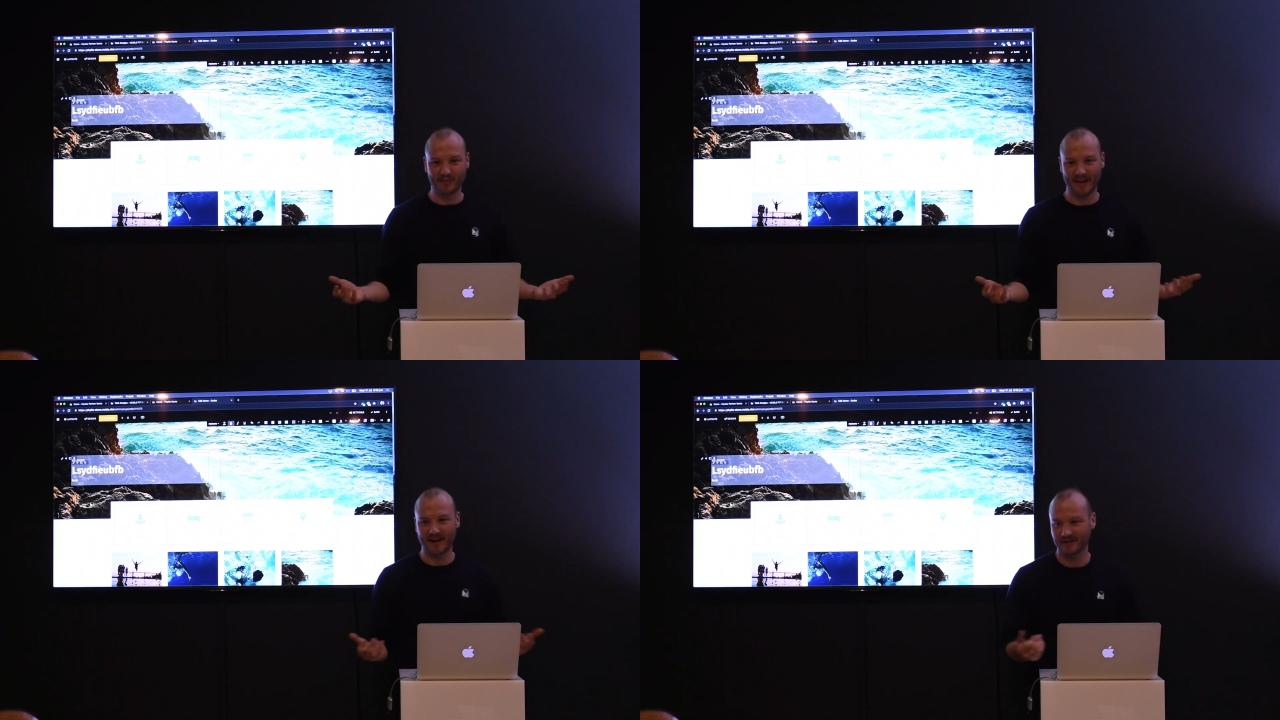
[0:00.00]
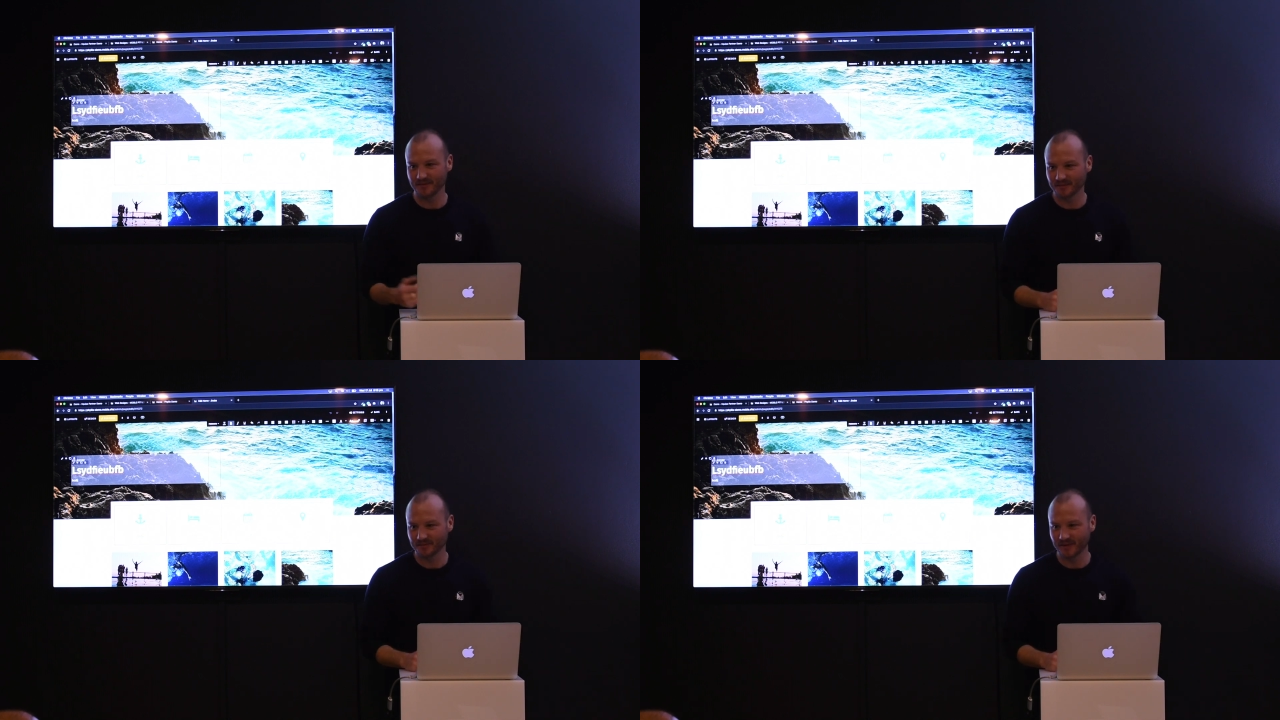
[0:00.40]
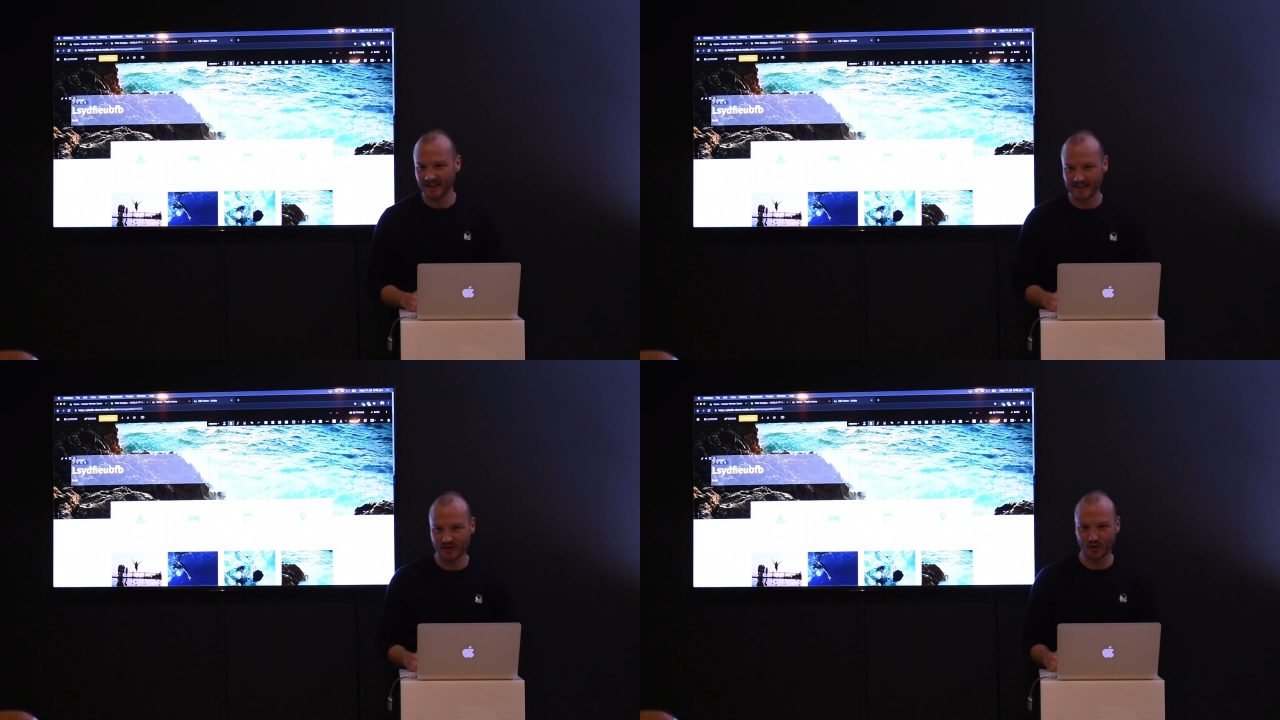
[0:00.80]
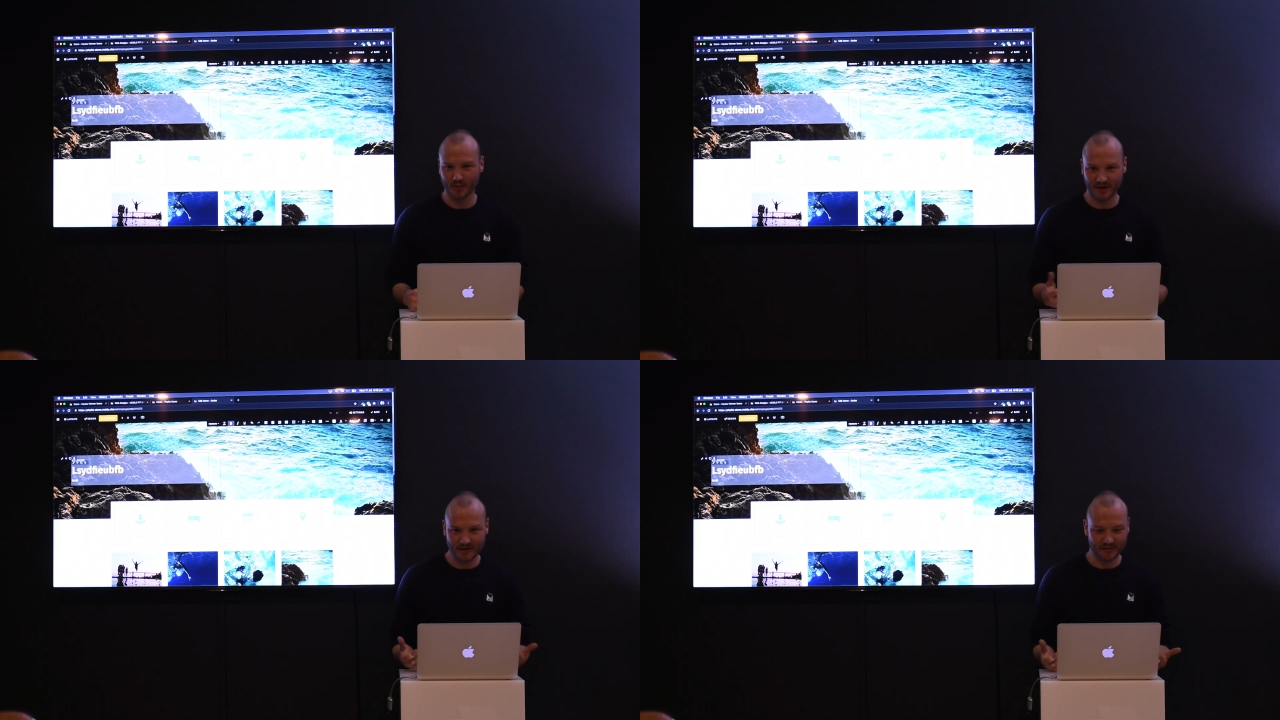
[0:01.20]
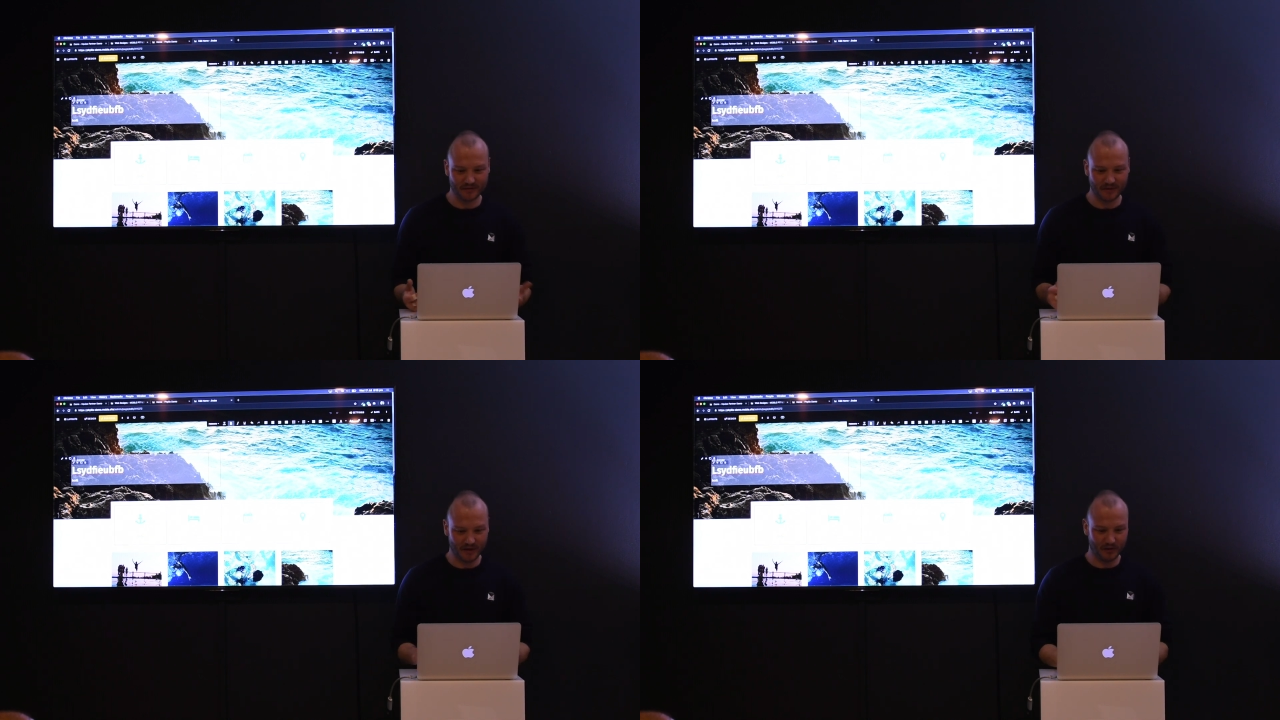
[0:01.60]
without really too much
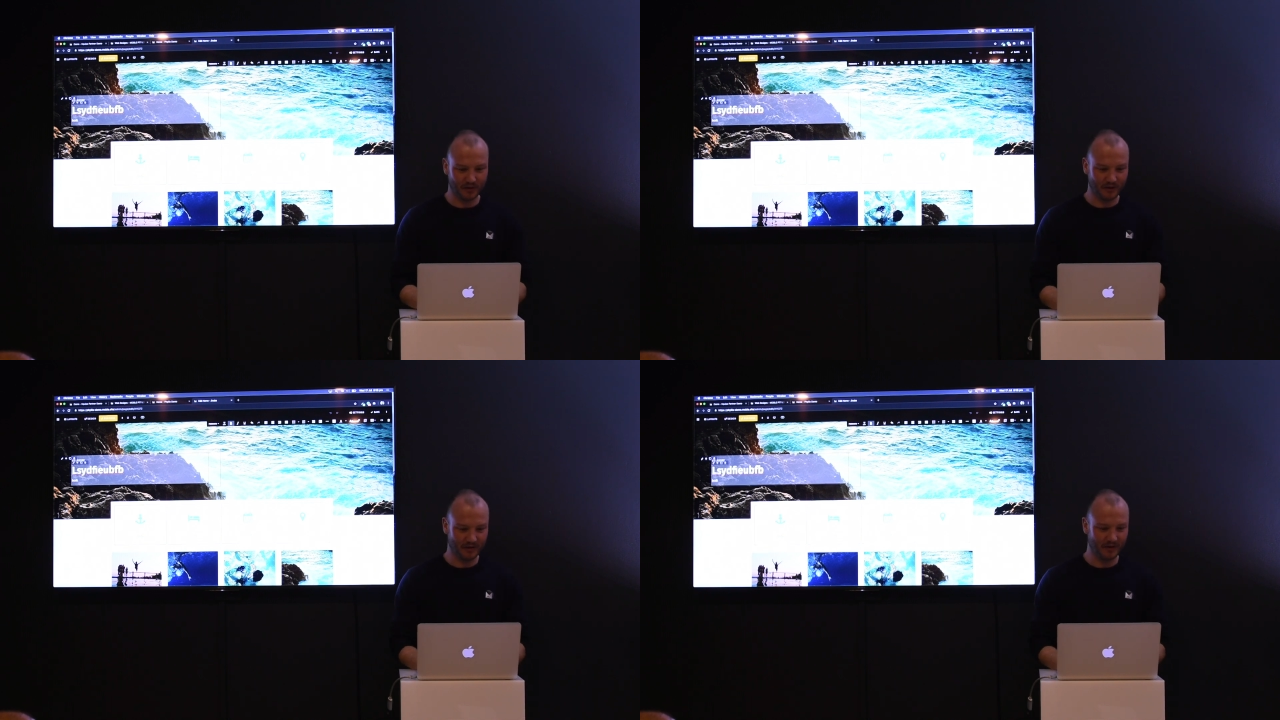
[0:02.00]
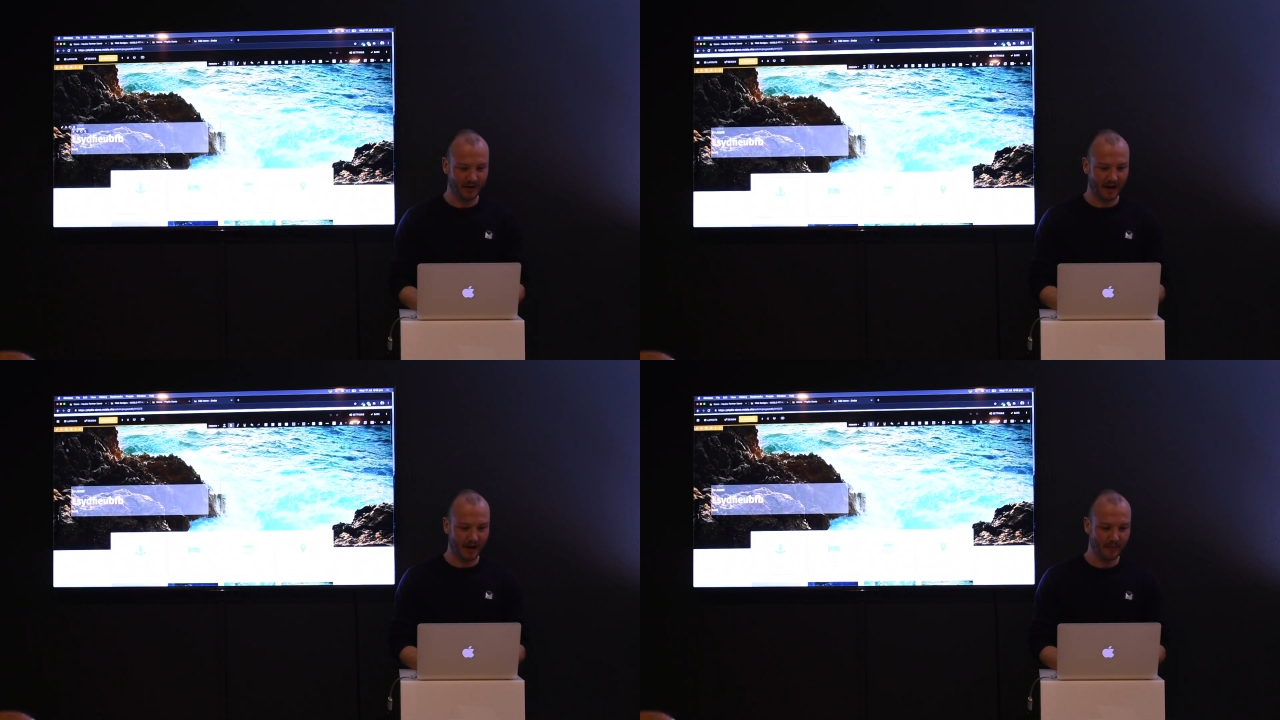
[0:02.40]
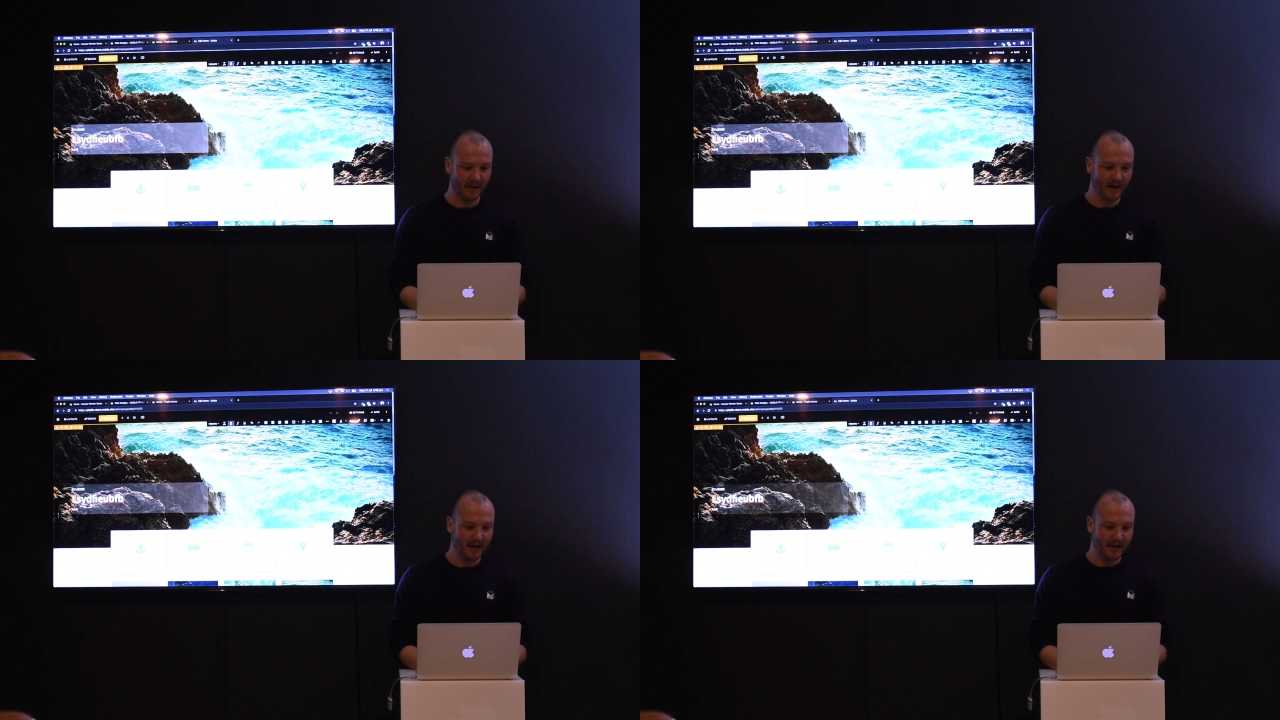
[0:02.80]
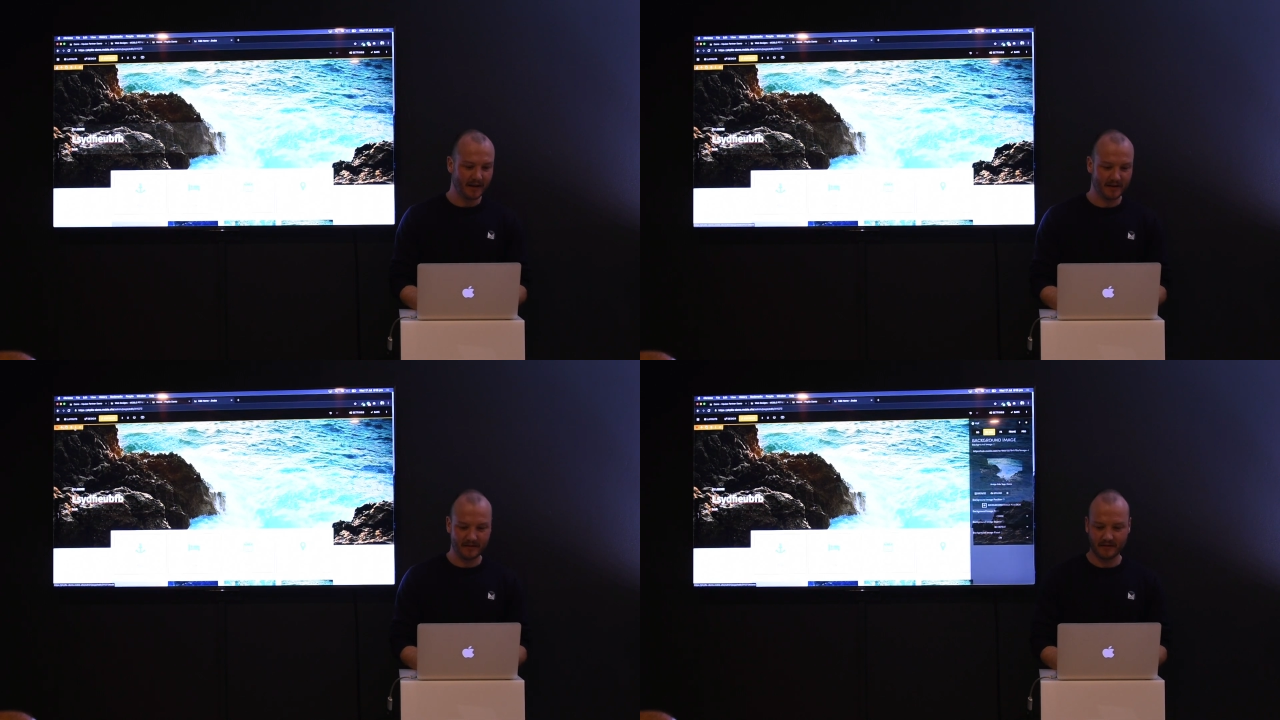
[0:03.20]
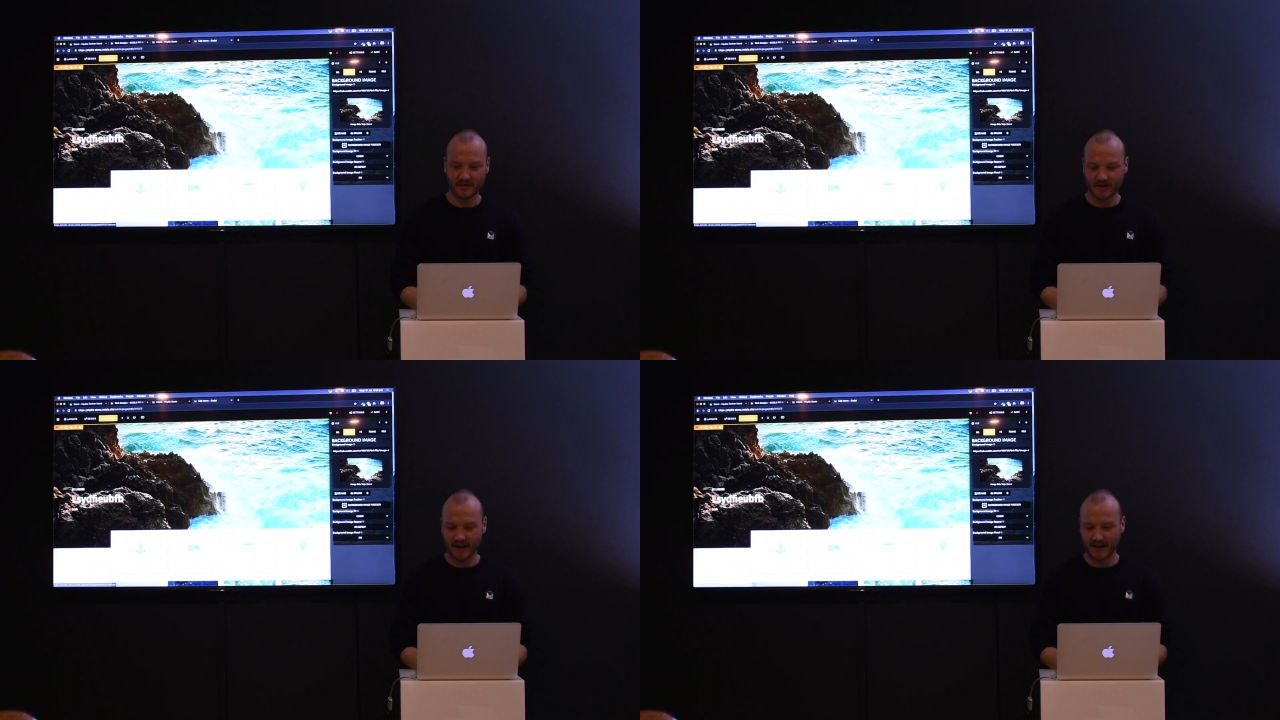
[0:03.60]
fuss, or you
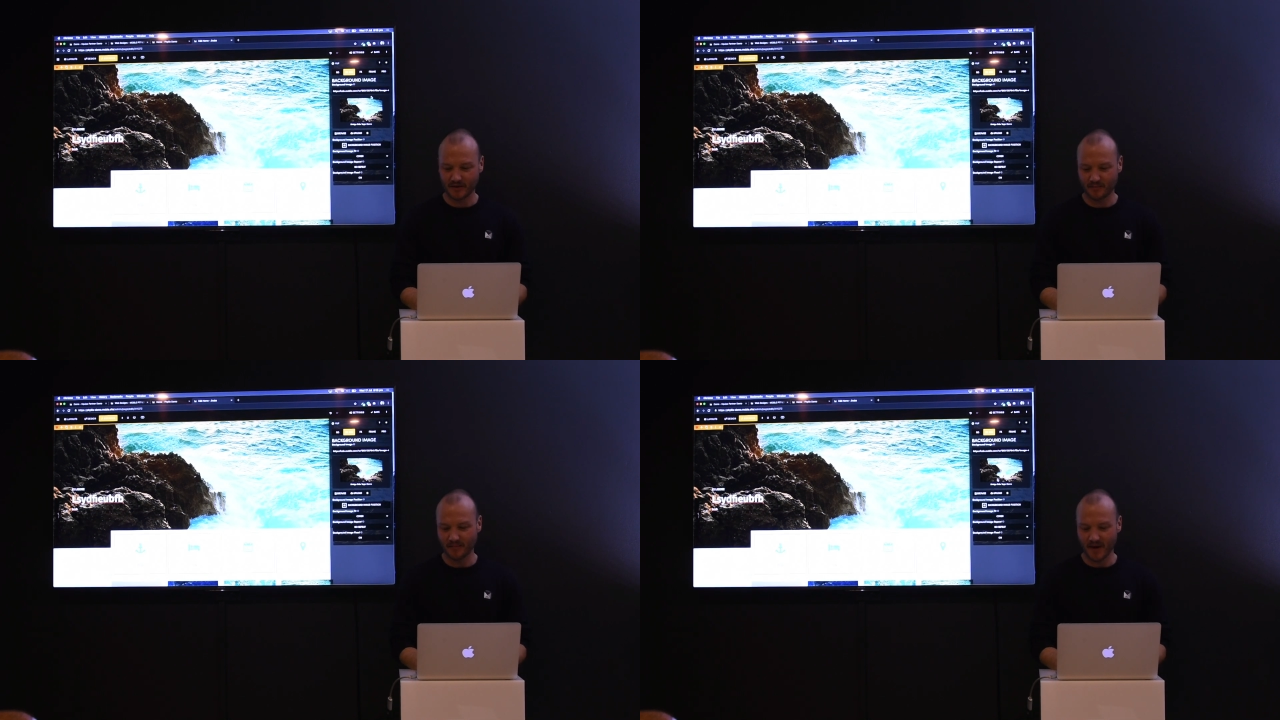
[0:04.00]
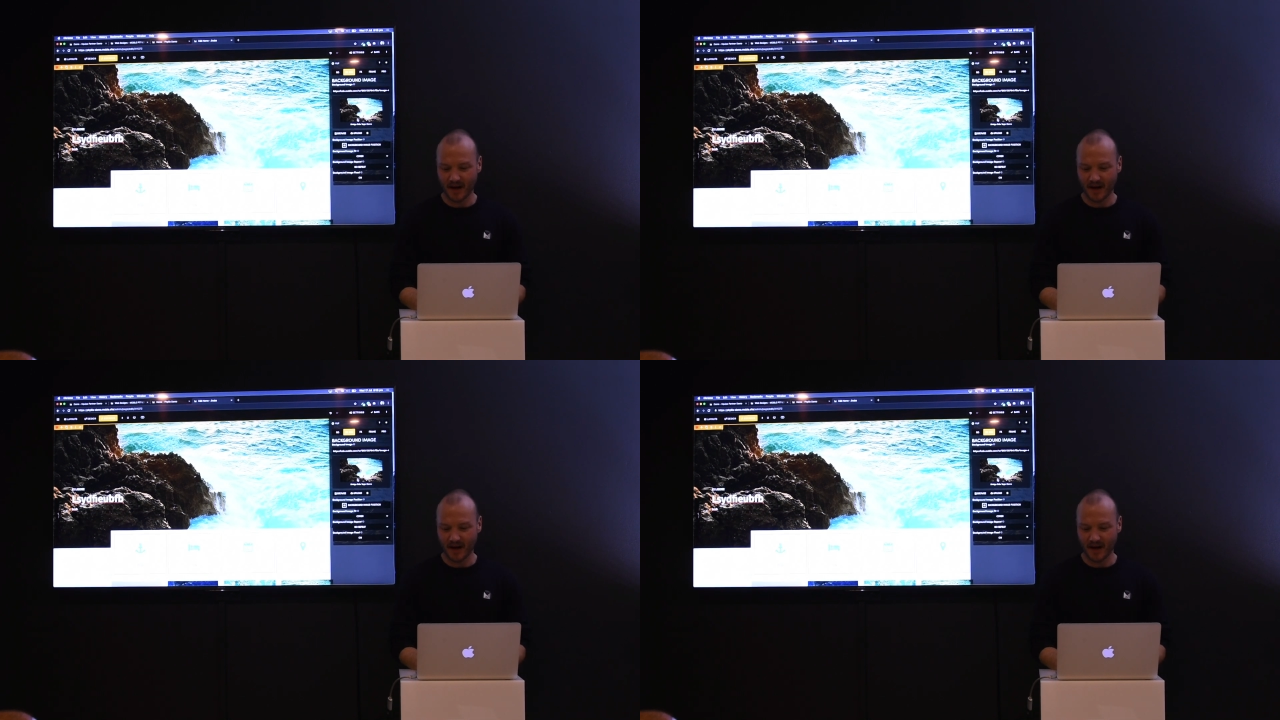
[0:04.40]
can change